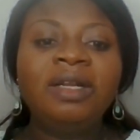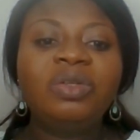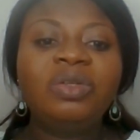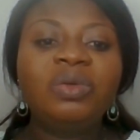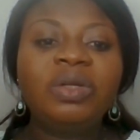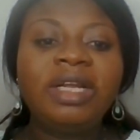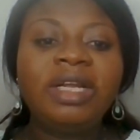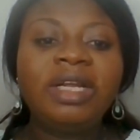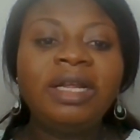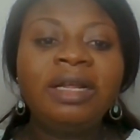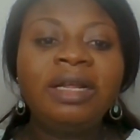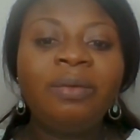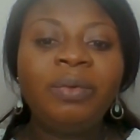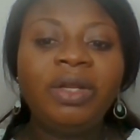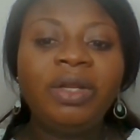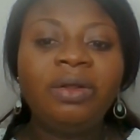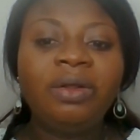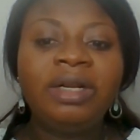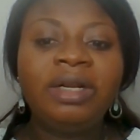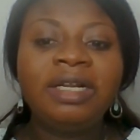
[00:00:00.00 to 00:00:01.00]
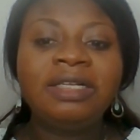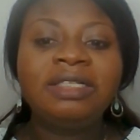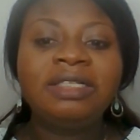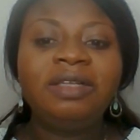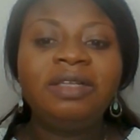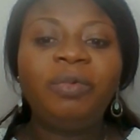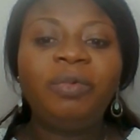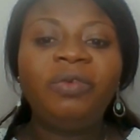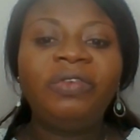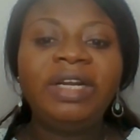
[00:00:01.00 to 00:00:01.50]
Together with others,
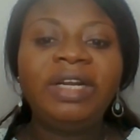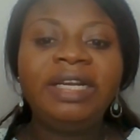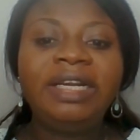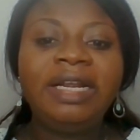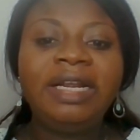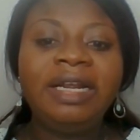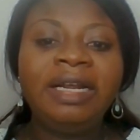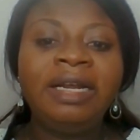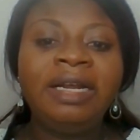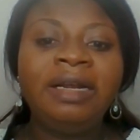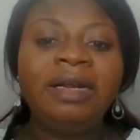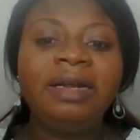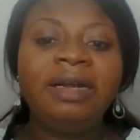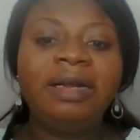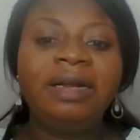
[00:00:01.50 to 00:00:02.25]
they provide care